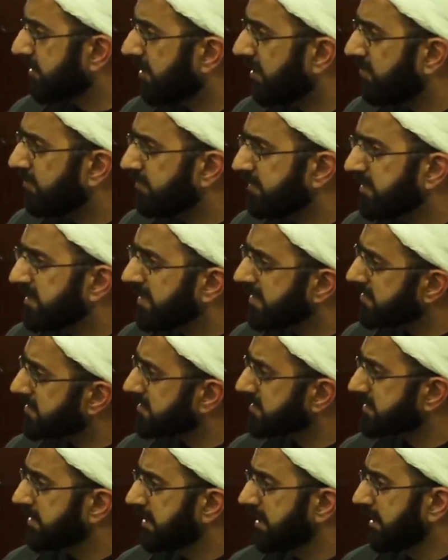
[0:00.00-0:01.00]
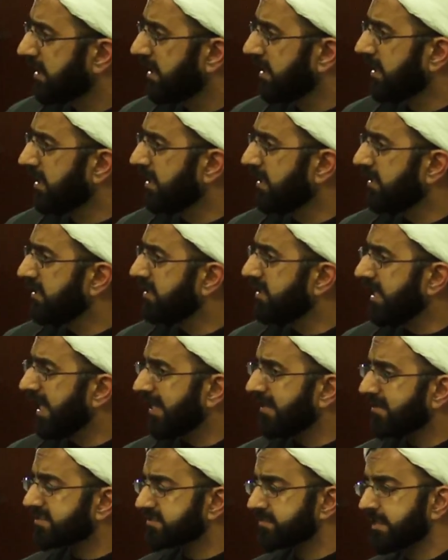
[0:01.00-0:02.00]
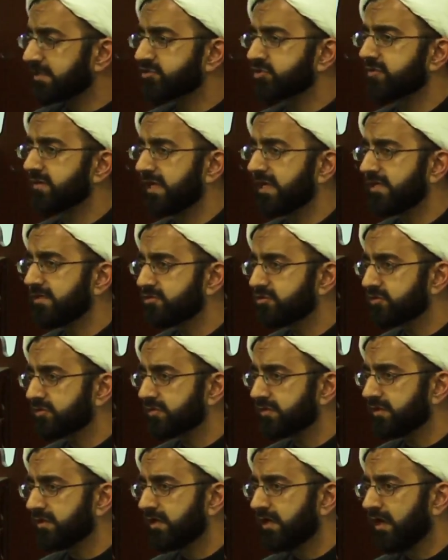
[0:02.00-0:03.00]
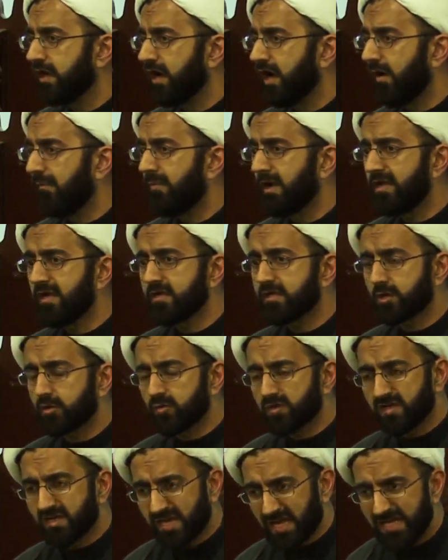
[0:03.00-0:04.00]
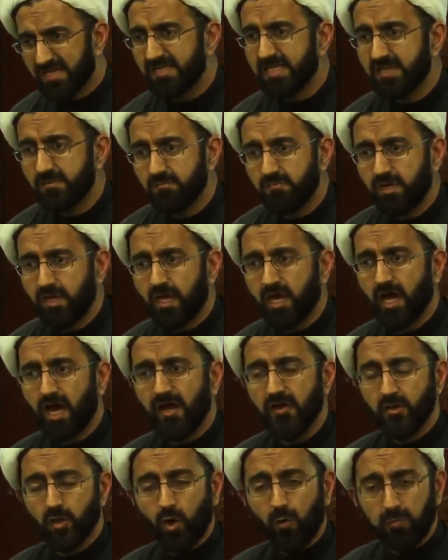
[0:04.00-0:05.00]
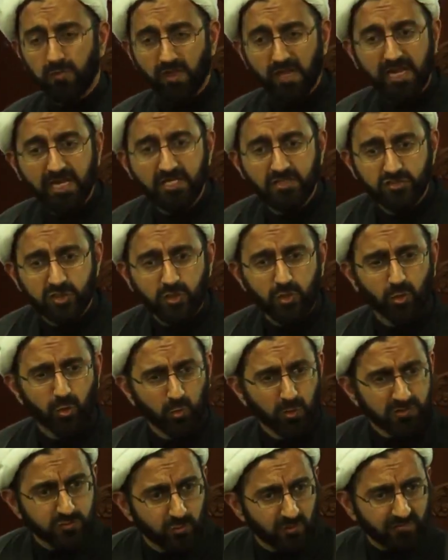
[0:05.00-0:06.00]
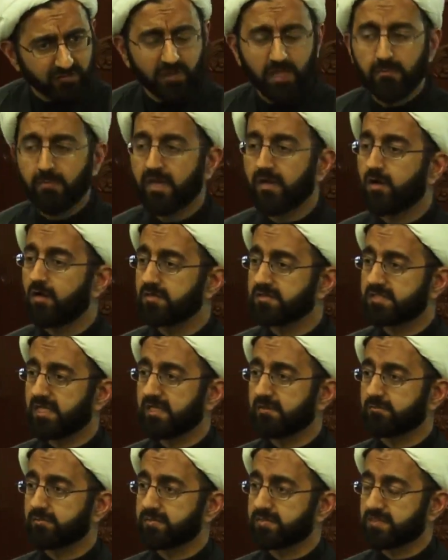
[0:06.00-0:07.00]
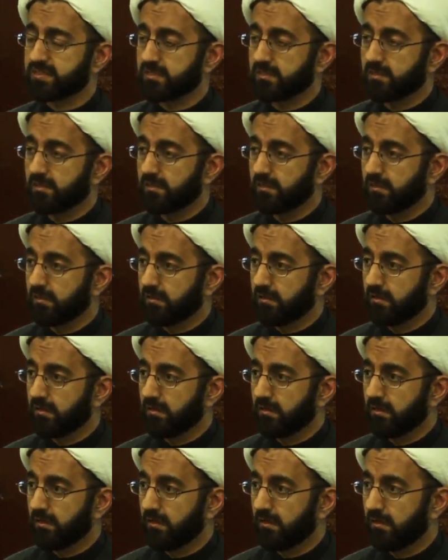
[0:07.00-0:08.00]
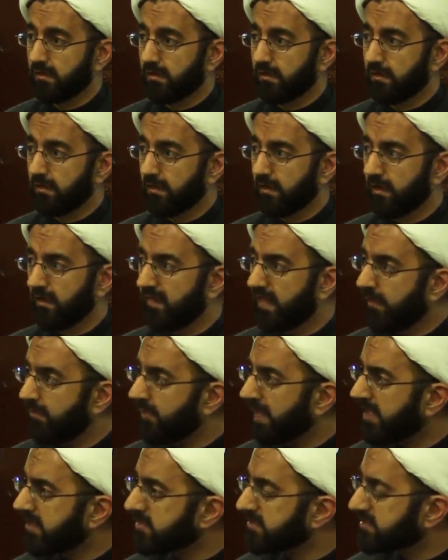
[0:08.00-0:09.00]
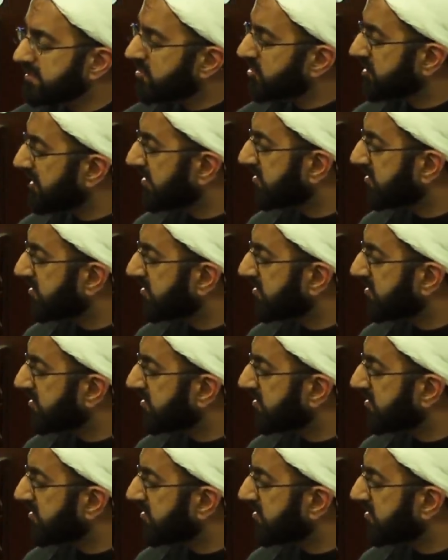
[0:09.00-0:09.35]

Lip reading: calmly, yes, he had a special angel, a malakun kareem, a noble angel who was with him at all times. And that man is just